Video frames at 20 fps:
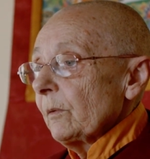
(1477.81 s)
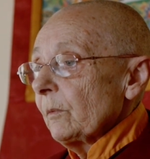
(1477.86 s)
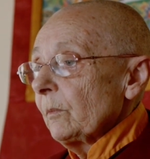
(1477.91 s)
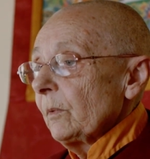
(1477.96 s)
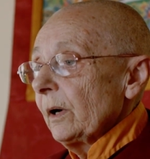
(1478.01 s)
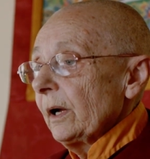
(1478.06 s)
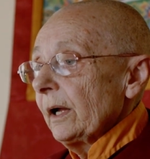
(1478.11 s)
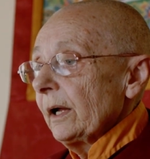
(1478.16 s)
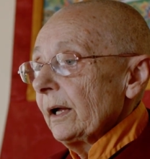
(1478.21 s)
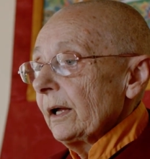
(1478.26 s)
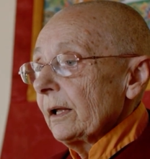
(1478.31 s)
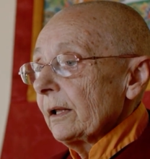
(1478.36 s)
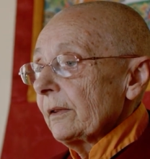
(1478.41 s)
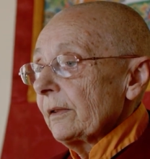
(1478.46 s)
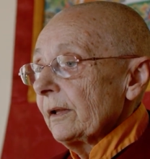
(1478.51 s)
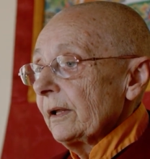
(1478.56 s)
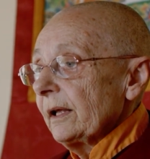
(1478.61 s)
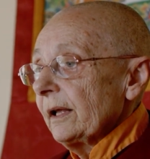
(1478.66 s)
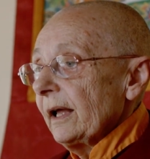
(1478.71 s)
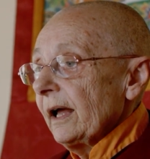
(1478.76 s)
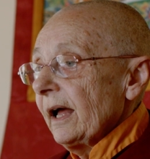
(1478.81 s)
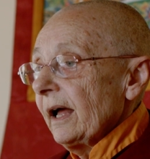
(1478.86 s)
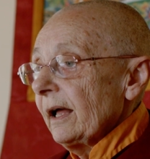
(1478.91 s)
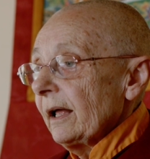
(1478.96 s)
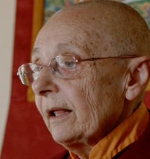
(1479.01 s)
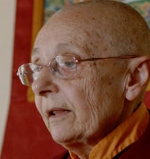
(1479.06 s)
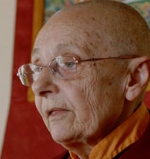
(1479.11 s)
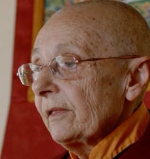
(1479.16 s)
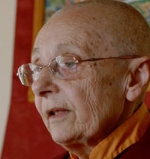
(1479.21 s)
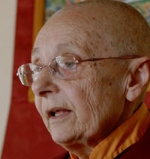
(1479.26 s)
where
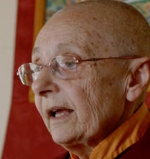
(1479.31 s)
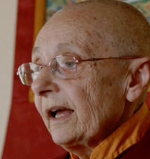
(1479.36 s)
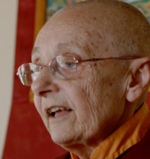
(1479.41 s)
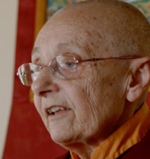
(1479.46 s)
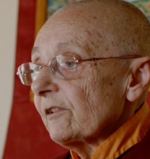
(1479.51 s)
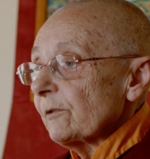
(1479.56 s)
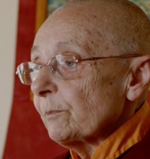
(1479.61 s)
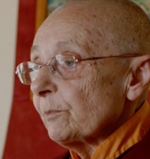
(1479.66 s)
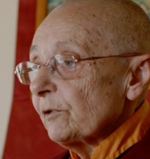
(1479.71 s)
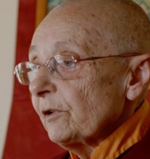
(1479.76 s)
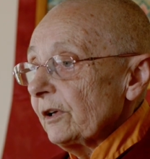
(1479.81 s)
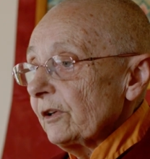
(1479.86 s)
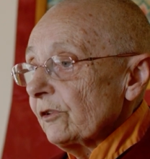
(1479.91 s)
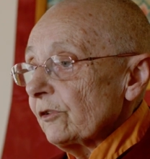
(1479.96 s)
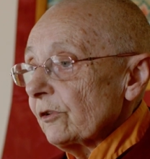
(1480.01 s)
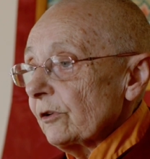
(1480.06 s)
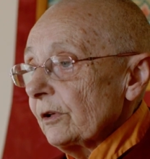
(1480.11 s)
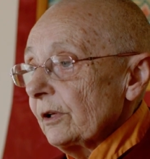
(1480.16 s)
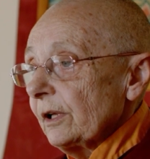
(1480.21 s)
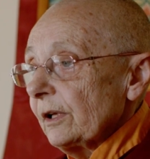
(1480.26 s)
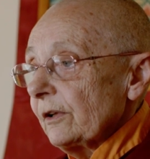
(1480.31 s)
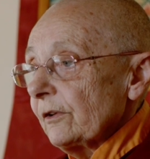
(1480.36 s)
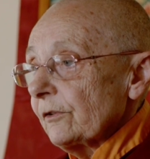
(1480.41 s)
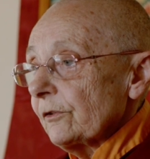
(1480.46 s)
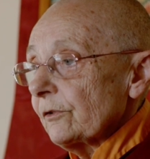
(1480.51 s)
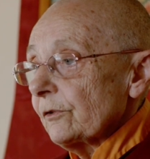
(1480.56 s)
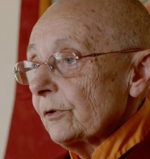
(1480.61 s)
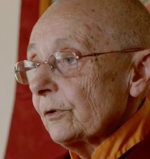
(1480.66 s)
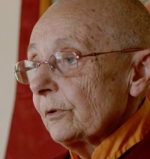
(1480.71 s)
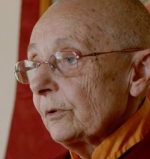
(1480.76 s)
the aspiration
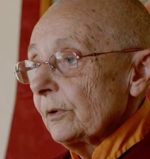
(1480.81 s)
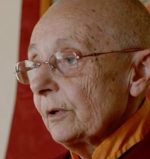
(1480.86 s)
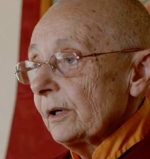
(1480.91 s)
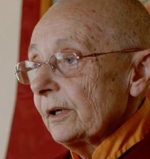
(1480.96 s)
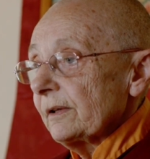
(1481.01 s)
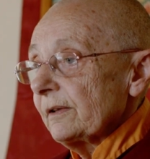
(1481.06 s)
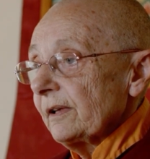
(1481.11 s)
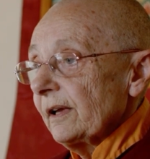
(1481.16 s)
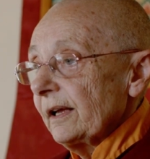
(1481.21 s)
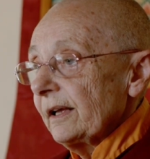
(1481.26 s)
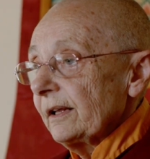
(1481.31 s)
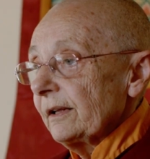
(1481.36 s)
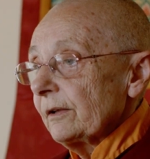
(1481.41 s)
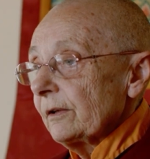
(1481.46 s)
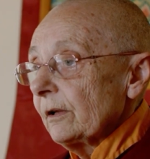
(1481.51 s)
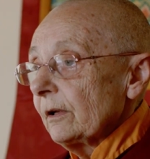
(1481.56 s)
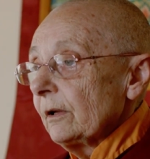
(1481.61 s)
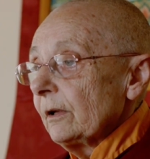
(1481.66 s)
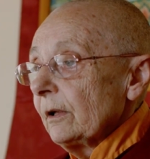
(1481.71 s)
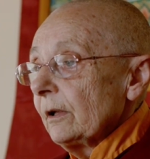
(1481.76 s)
is to attain